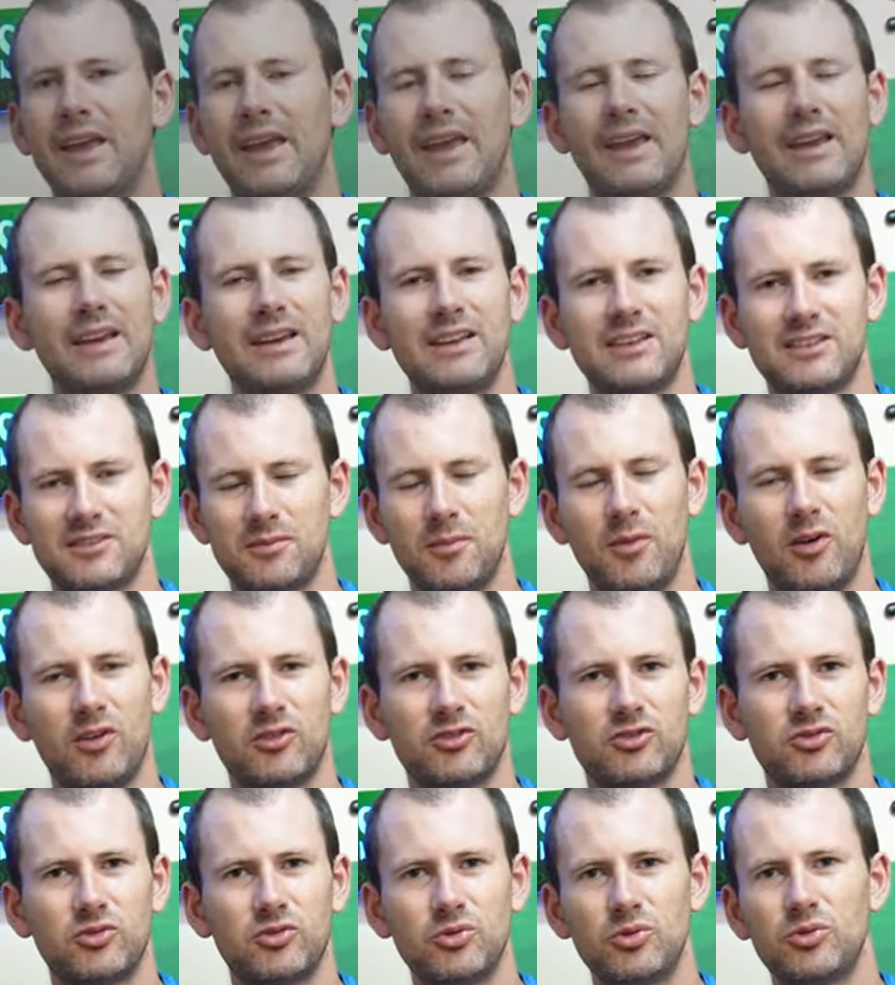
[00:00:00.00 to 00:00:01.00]
Any
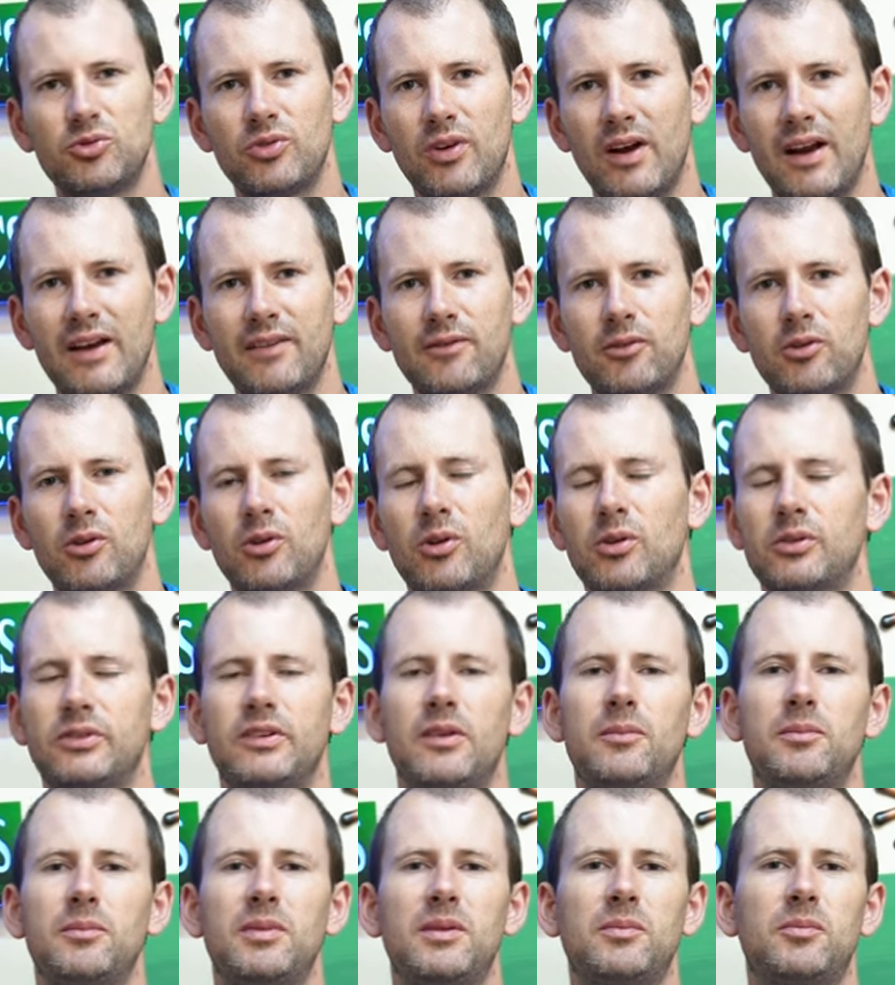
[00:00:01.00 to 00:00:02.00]
small screwdriver, or
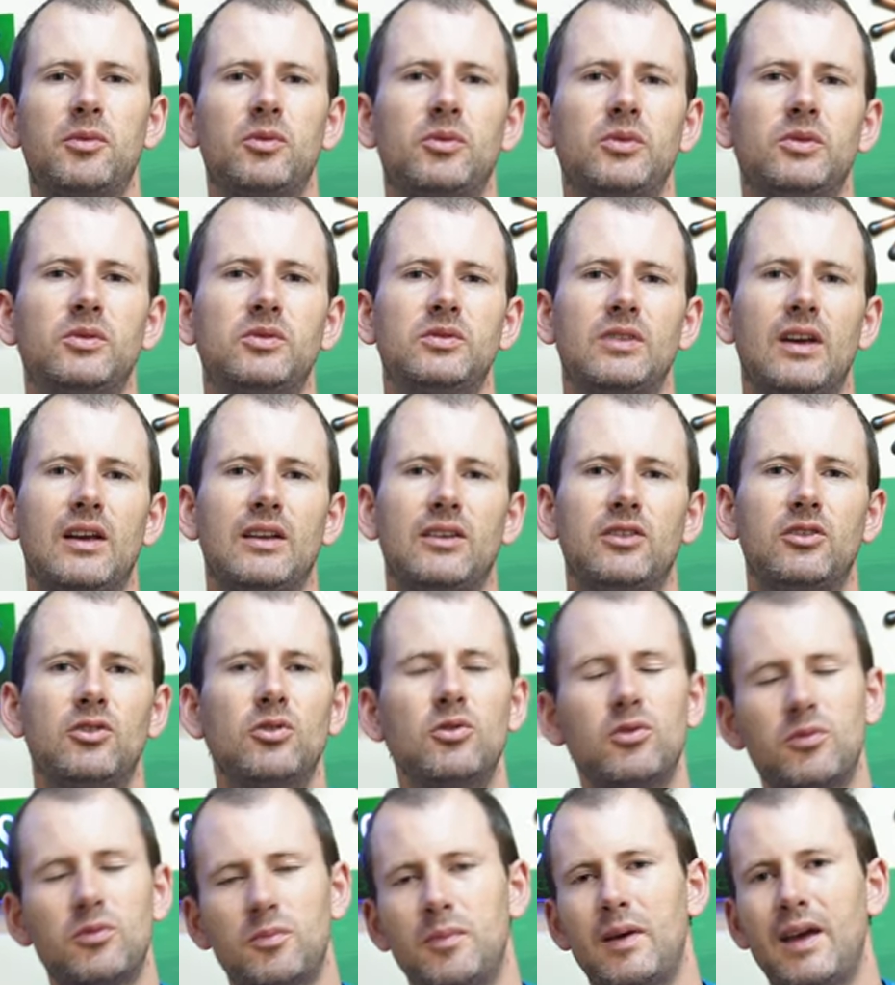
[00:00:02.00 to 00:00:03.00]
some people use a
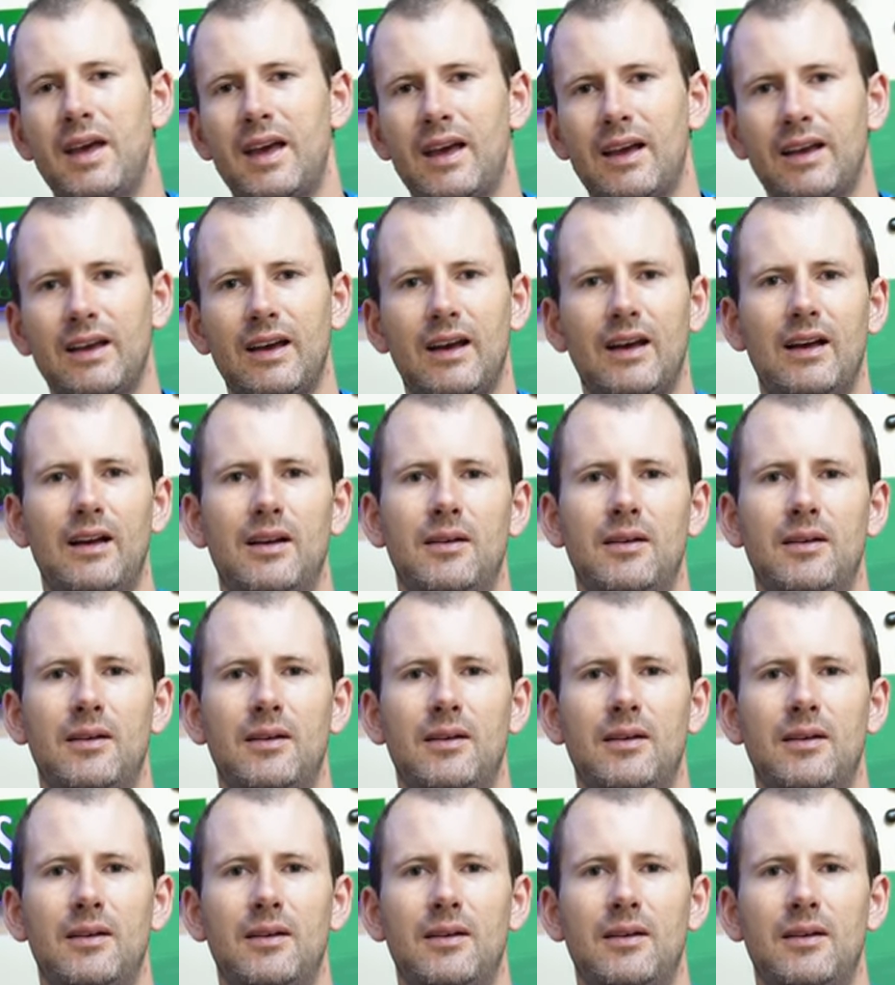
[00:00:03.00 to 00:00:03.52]
toothpick,